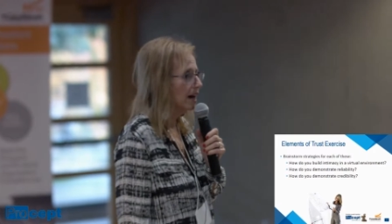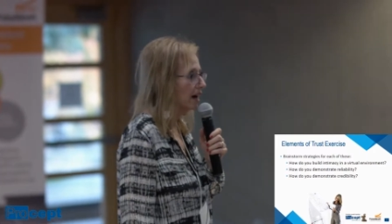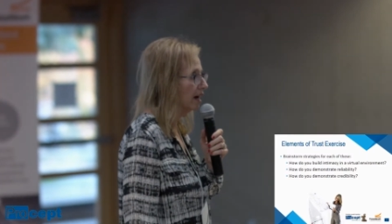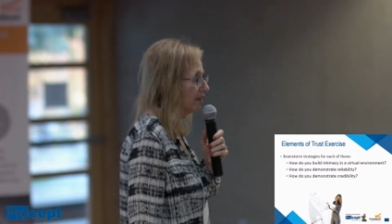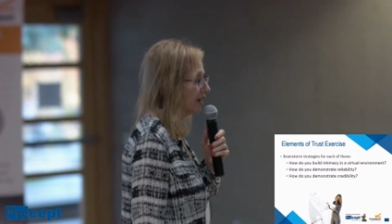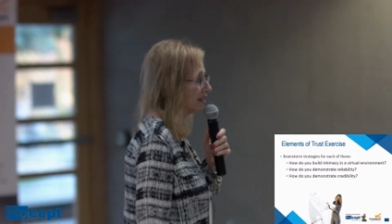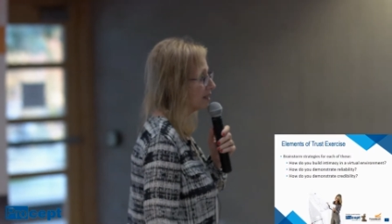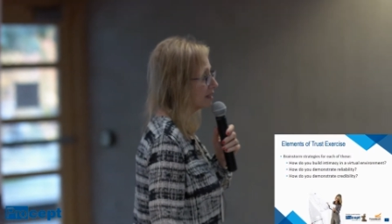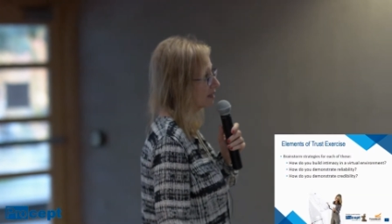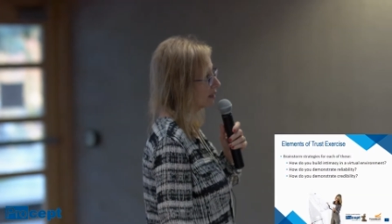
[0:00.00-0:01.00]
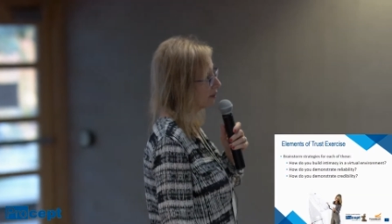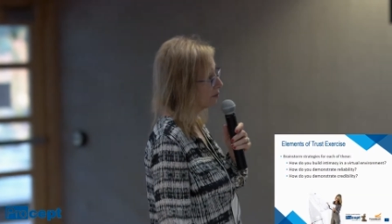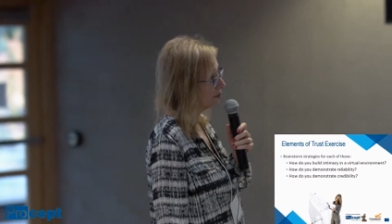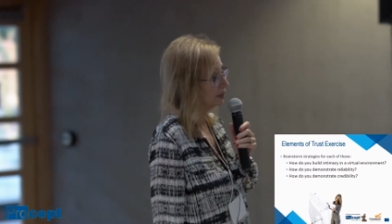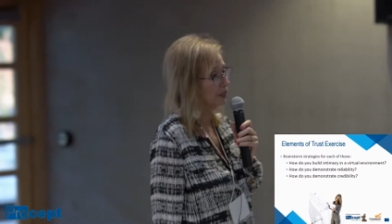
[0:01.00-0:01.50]
Uh, that's
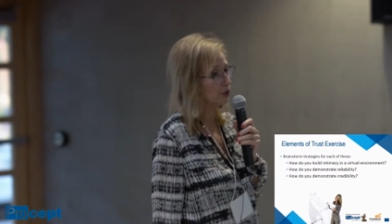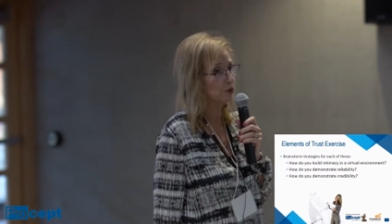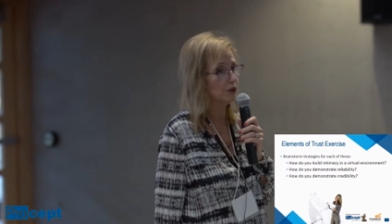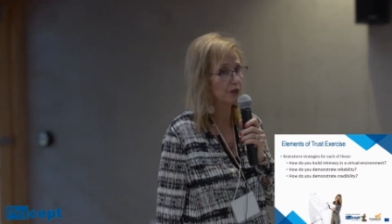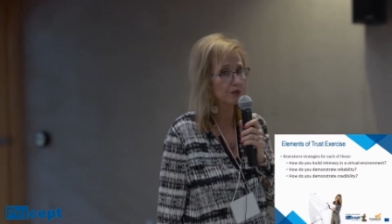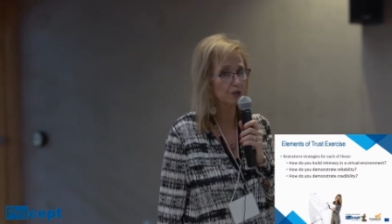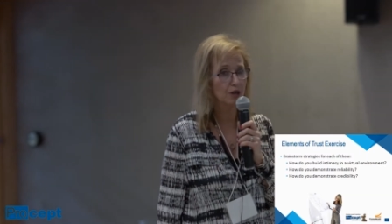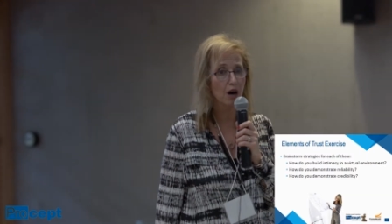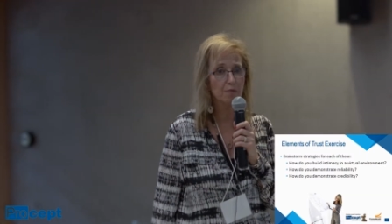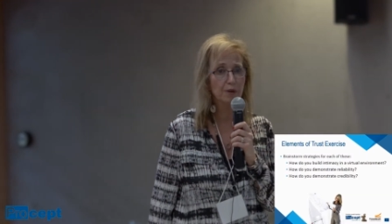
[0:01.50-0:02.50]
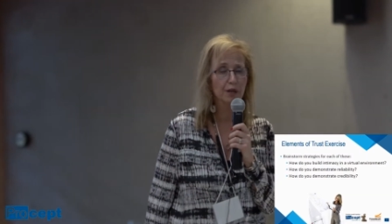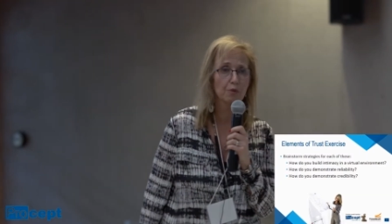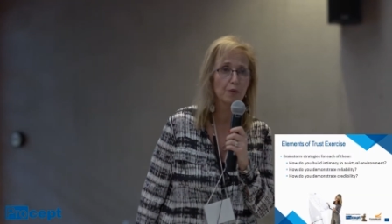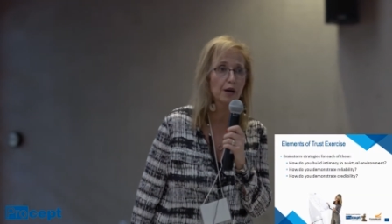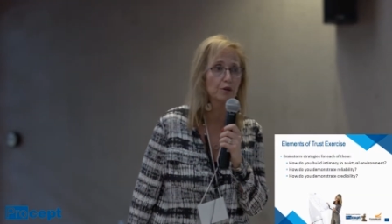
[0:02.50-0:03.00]
really a whole other topic
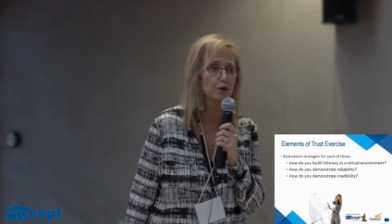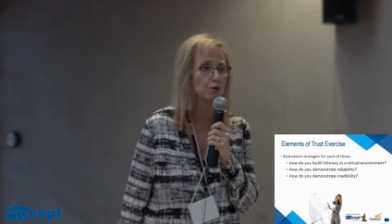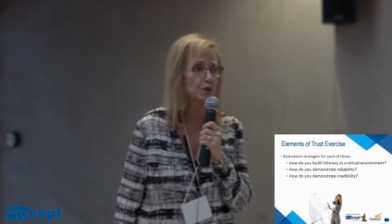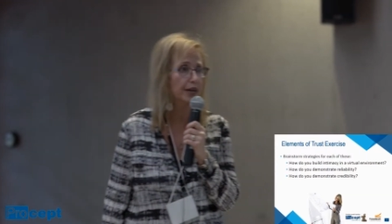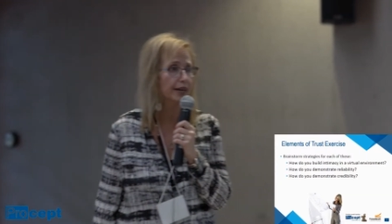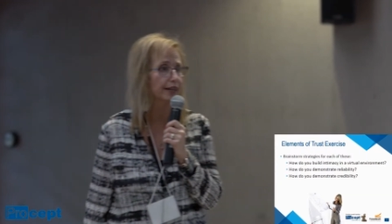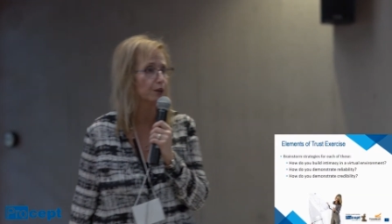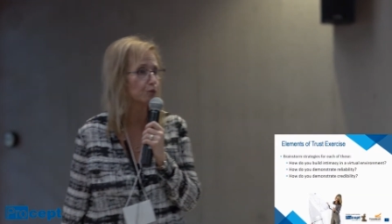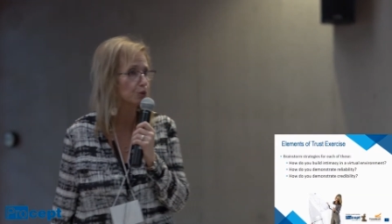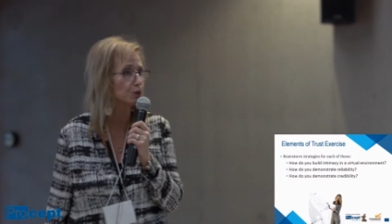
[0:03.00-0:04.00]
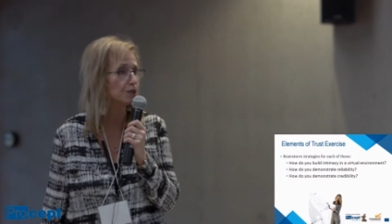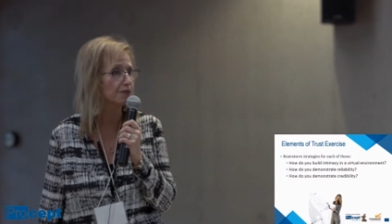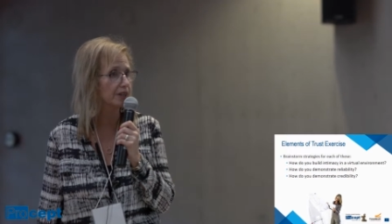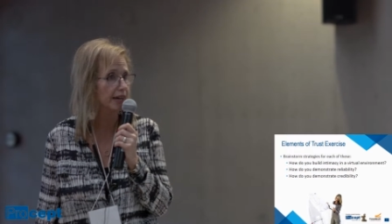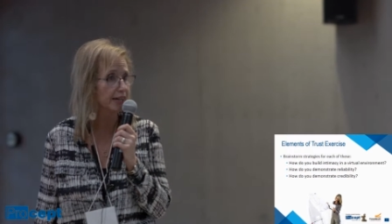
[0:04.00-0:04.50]
around creating rules
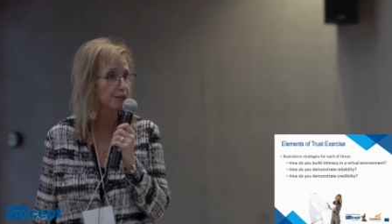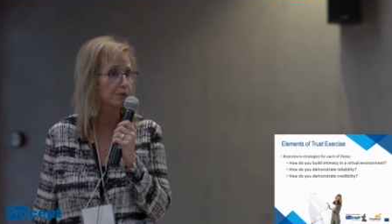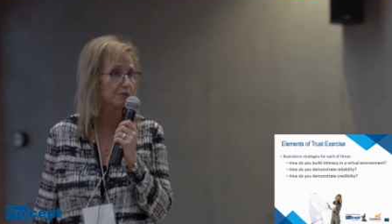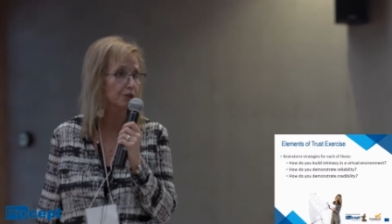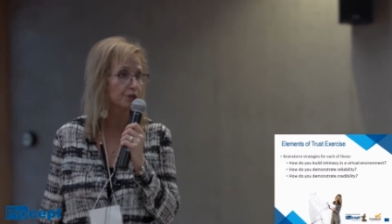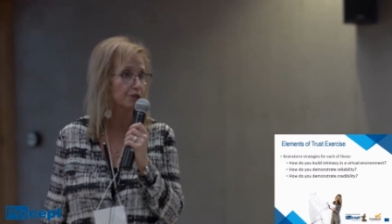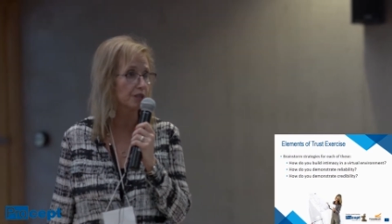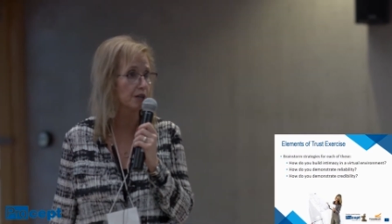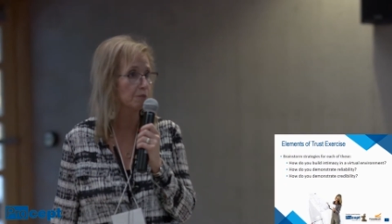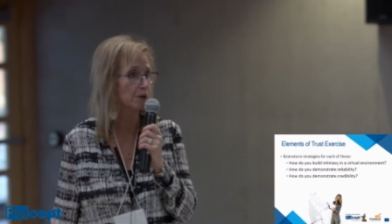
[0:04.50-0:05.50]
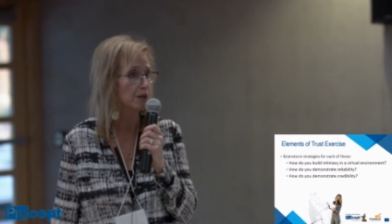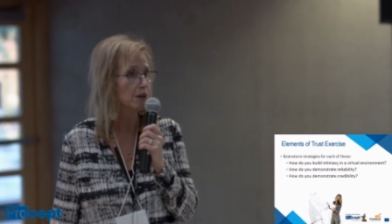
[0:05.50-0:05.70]
of engagement for your team,